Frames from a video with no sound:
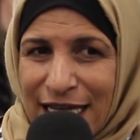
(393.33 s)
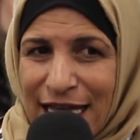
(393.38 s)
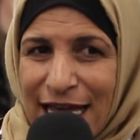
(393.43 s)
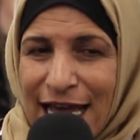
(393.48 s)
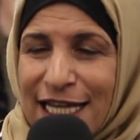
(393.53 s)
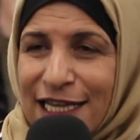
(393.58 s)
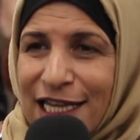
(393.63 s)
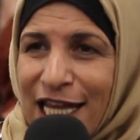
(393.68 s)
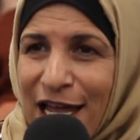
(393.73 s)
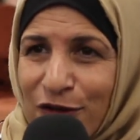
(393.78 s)

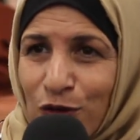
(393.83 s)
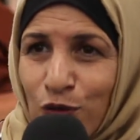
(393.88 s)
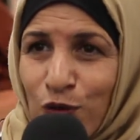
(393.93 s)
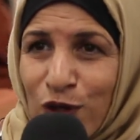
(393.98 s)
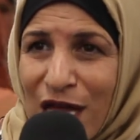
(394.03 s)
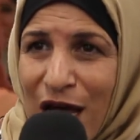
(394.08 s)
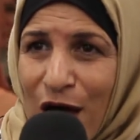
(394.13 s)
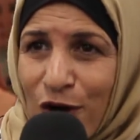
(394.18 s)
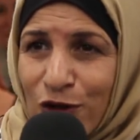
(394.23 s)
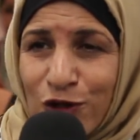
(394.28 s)
and left
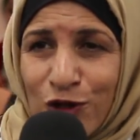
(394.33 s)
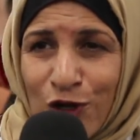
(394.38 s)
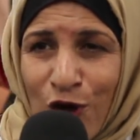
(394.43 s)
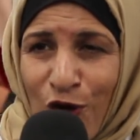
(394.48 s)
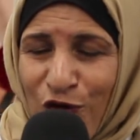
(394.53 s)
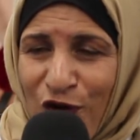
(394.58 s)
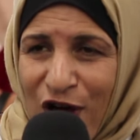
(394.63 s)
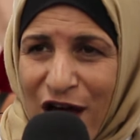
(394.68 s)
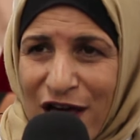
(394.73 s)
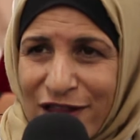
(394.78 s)
without no
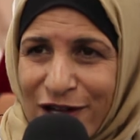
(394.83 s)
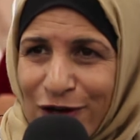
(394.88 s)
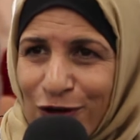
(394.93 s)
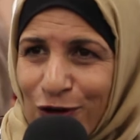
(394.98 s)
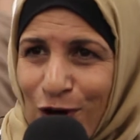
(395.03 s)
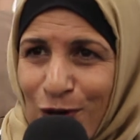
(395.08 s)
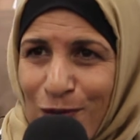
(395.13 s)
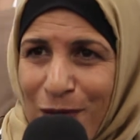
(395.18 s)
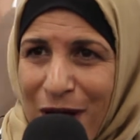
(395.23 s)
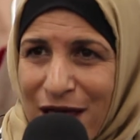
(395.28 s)
father,
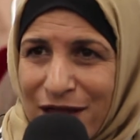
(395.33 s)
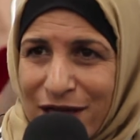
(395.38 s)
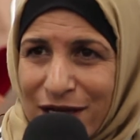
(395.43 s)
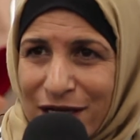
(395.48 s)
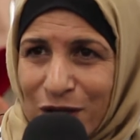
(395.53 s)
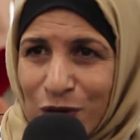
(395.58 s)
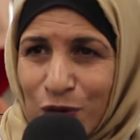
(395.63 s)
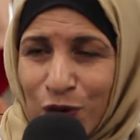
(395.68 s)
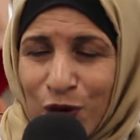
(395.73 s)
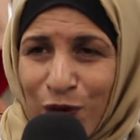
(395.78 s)
no
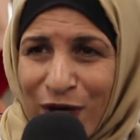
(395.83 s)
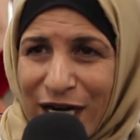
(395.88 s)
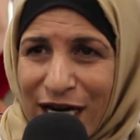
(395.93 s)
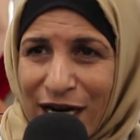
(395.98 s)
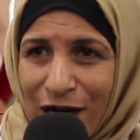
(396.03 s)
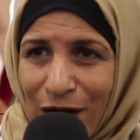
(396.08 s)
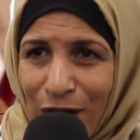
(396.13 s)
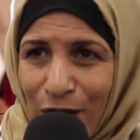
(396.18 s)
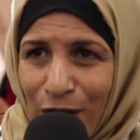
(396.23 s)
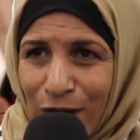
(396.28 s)
mother. We were
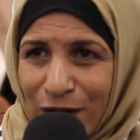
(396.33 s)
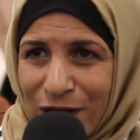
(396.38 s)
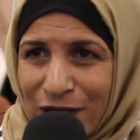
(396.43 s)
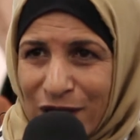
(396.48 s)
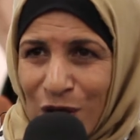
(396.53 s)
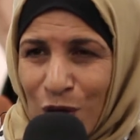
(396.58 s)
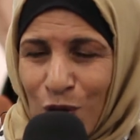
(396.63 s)
alone.